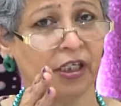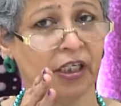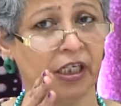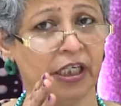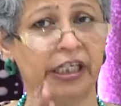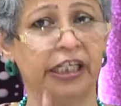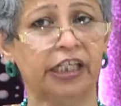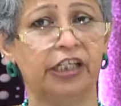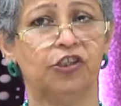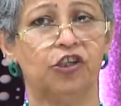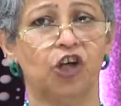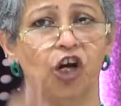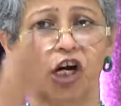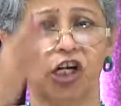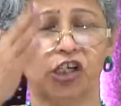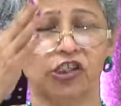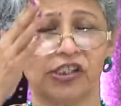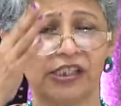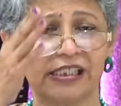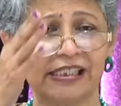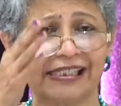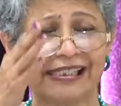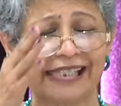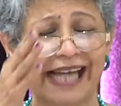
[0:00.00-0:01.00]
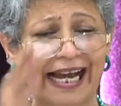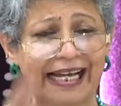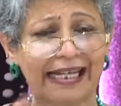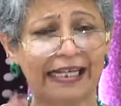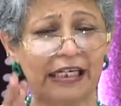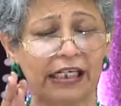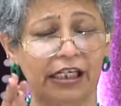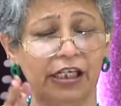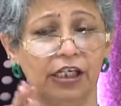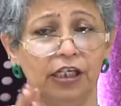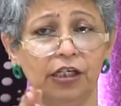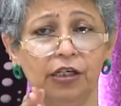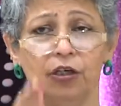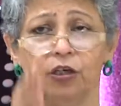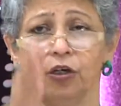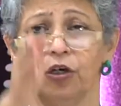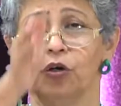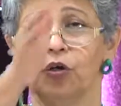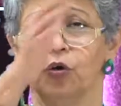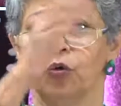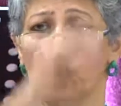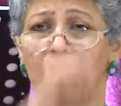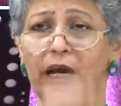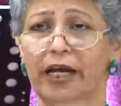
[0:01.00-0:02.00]
He knows exactly
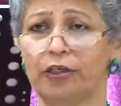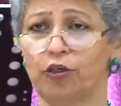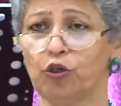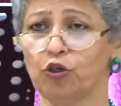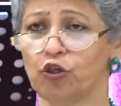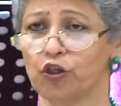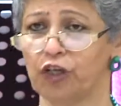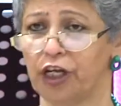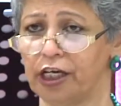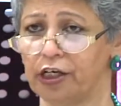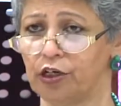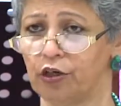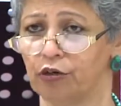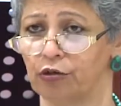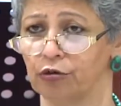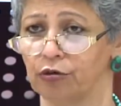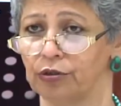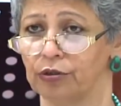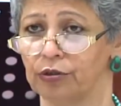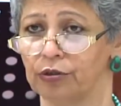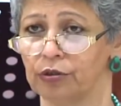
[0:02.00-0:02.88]
where to take you.